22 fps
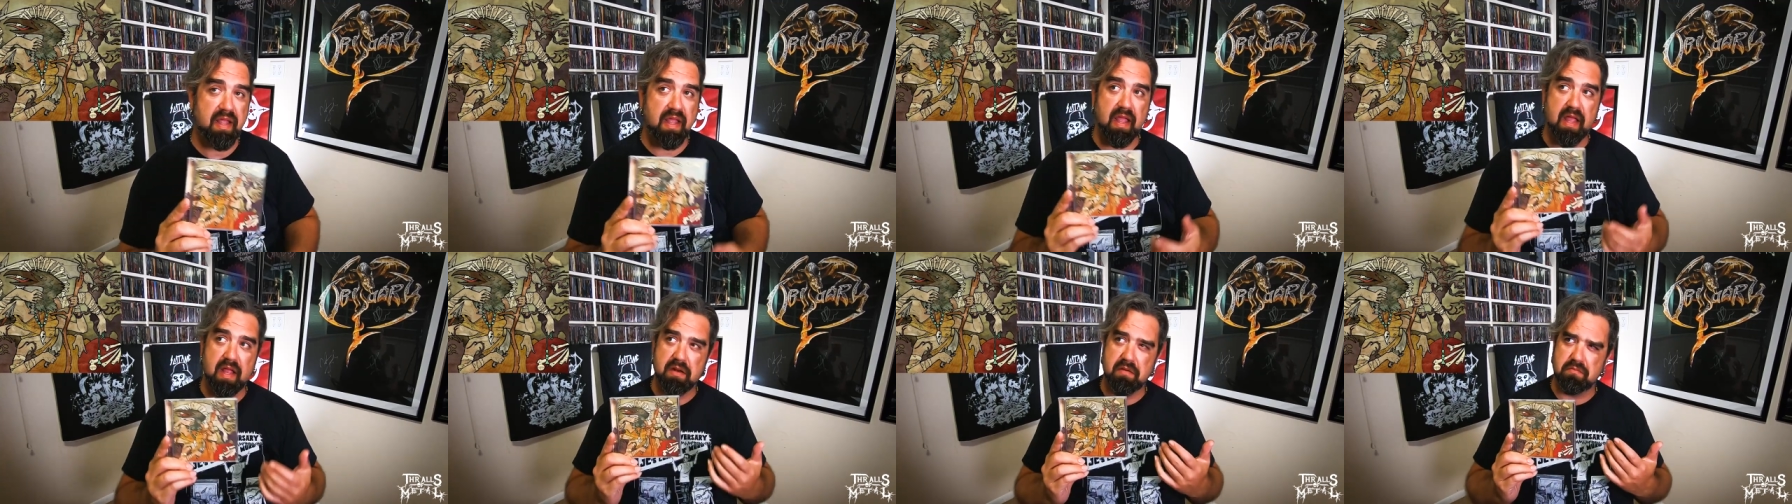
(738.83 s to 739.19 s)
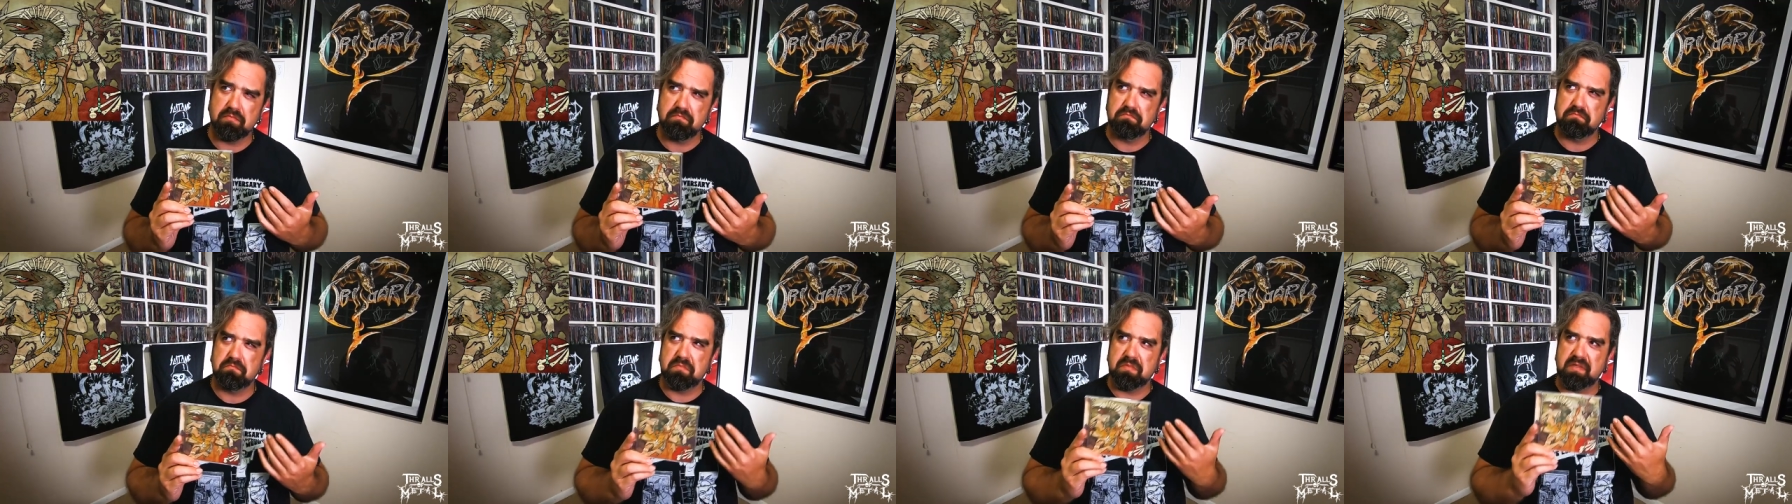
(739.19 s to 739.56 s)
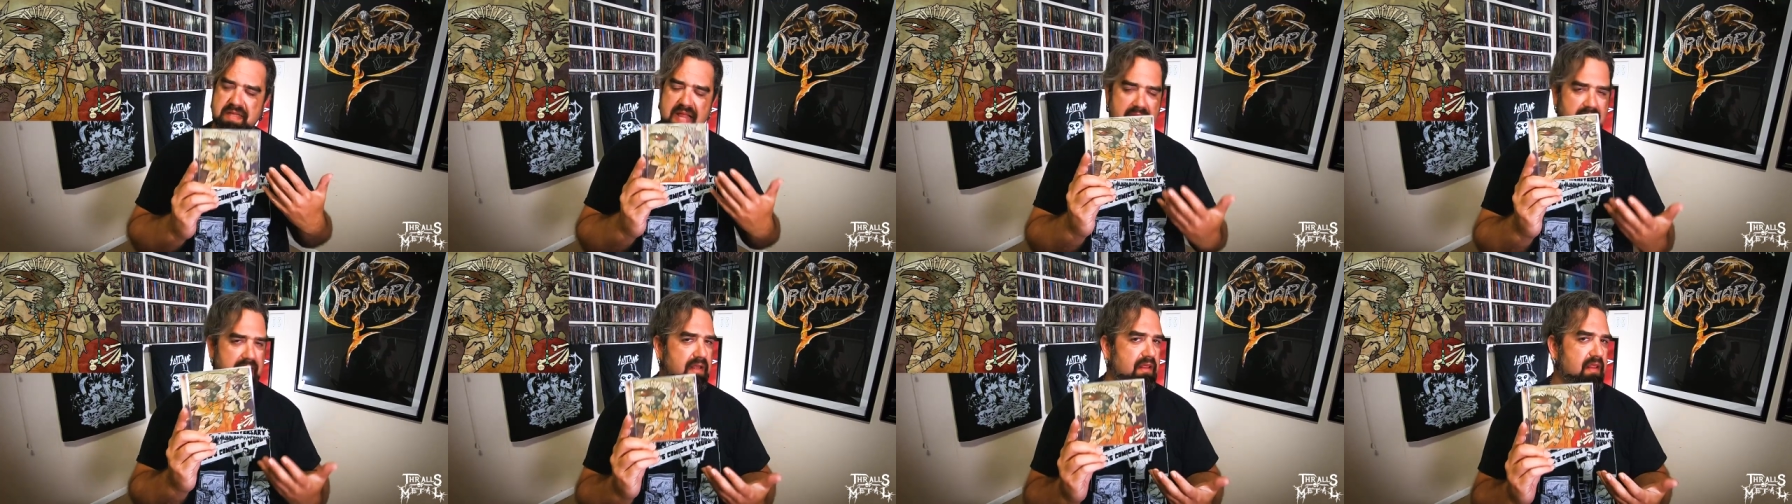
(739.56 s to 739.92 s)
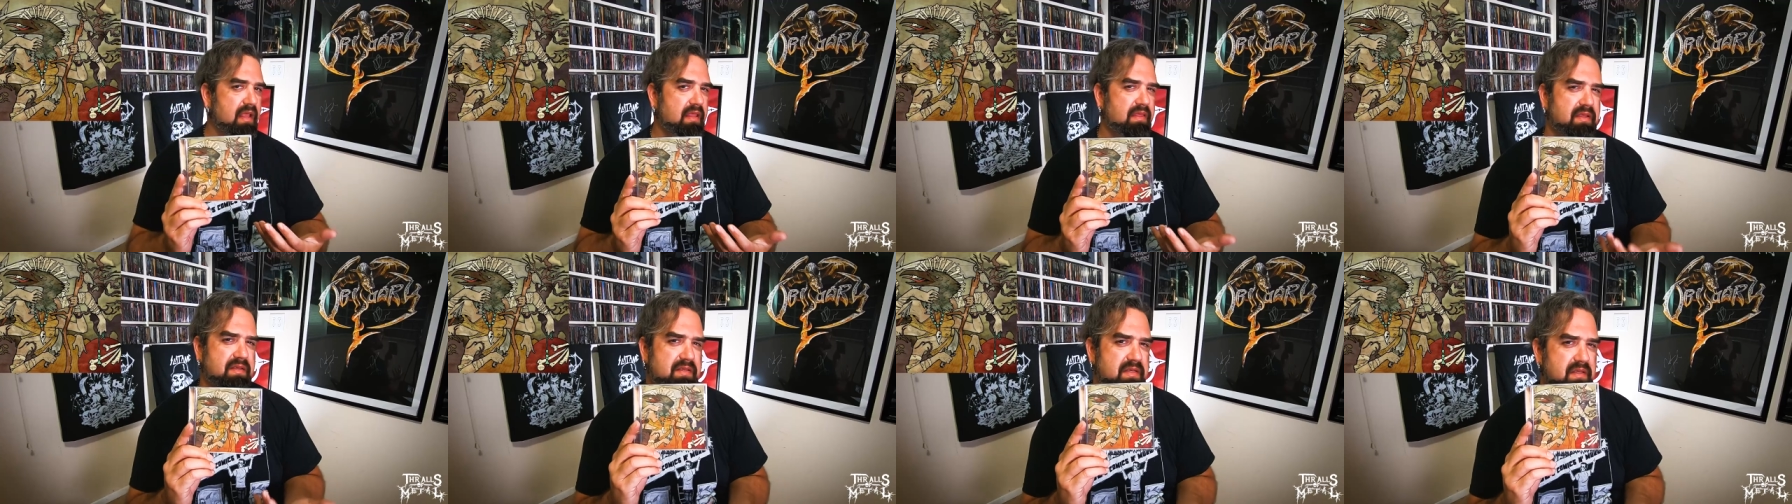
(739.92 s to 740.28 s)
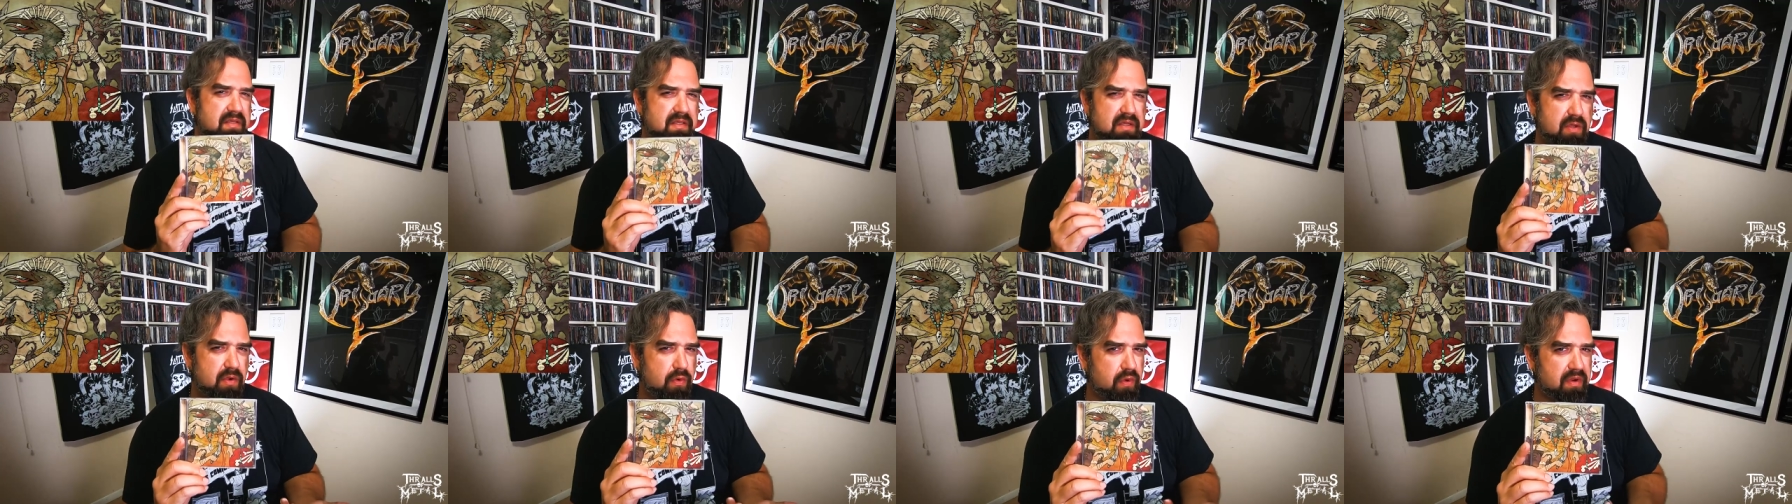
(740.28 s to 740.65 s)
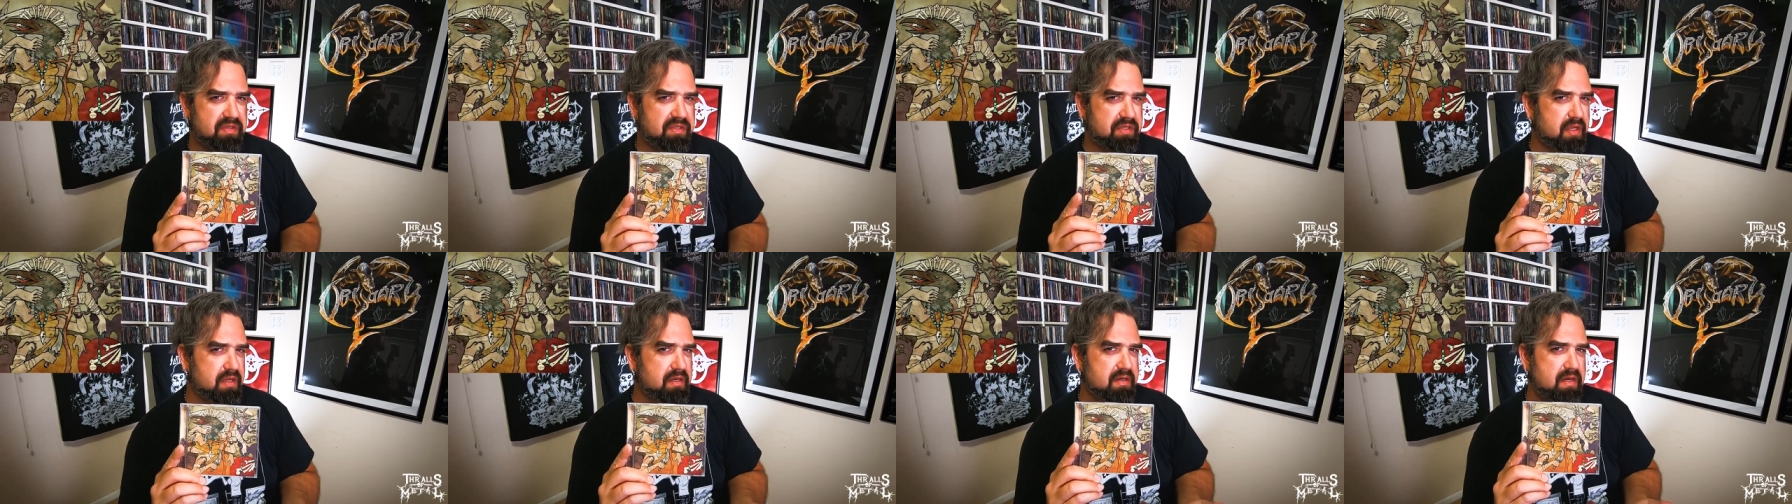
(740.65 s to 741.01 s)
and technically this is
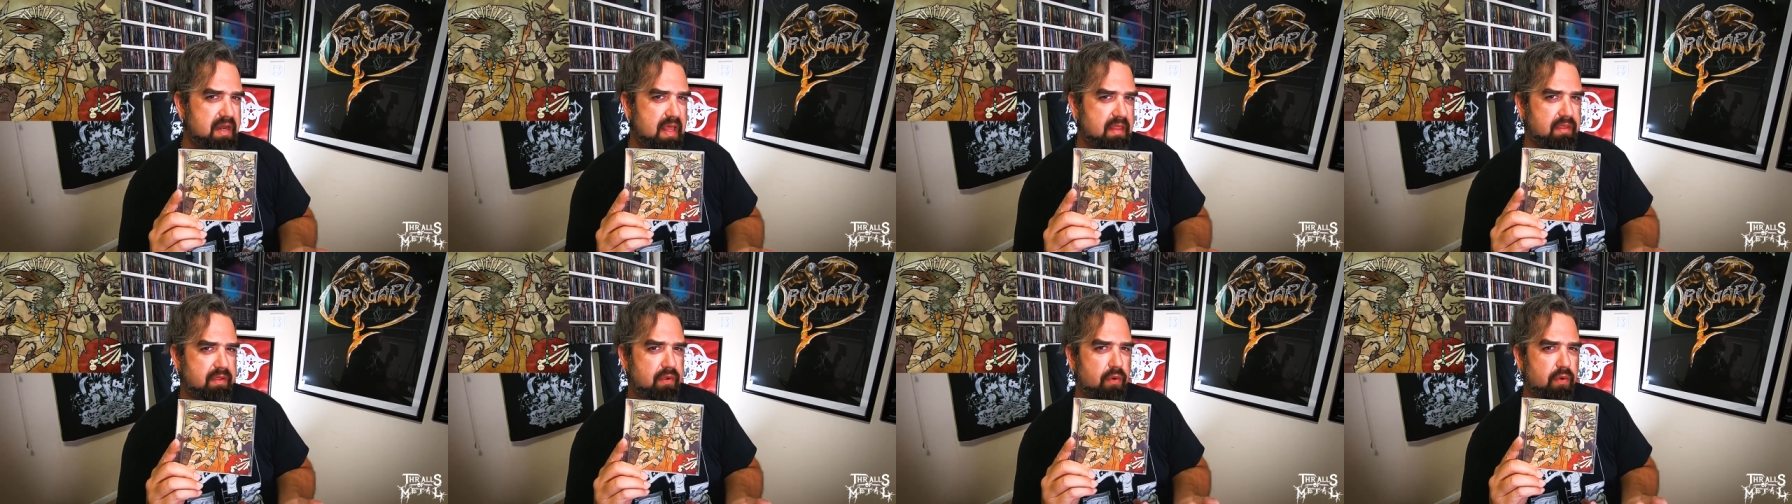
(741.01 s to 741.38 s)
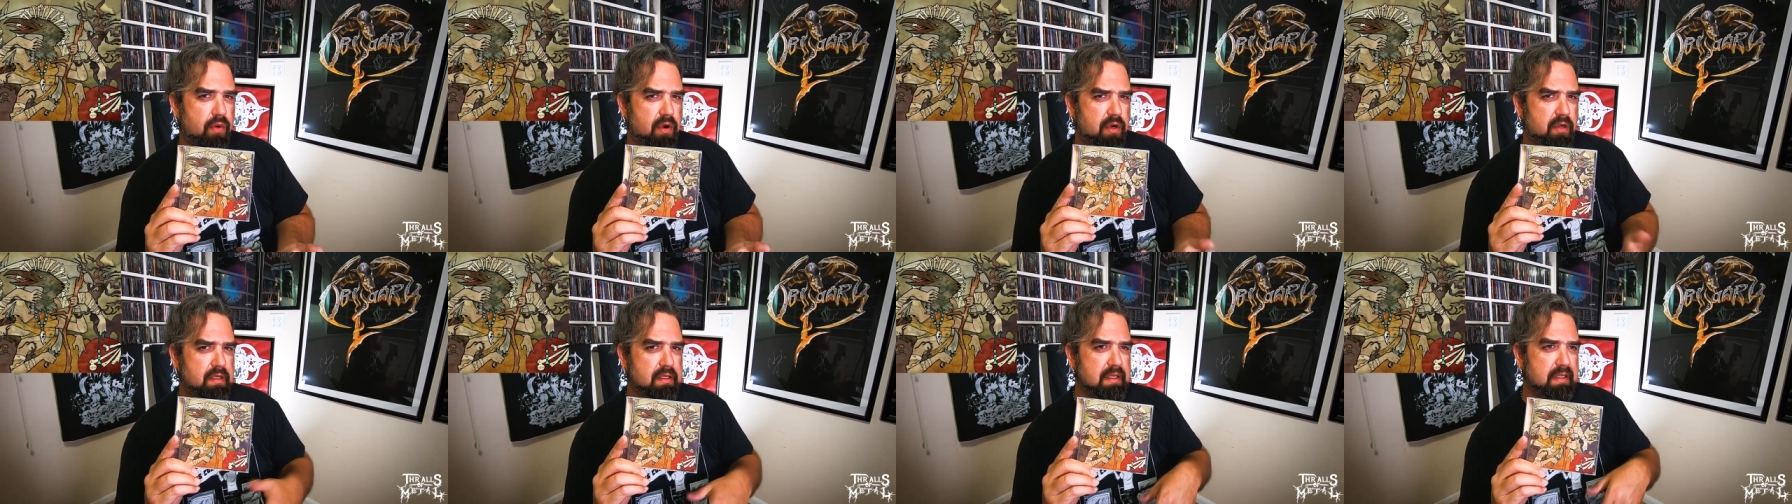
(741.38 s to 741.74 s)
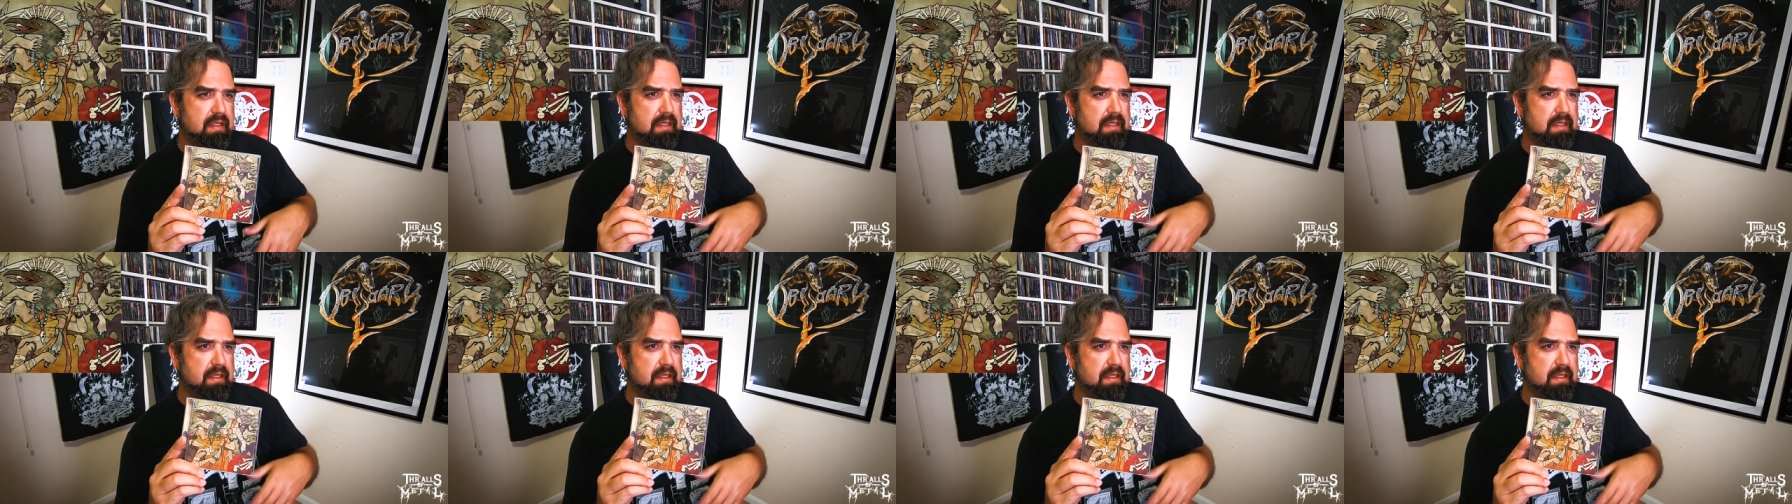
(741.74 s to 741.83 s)
Christian deathcore.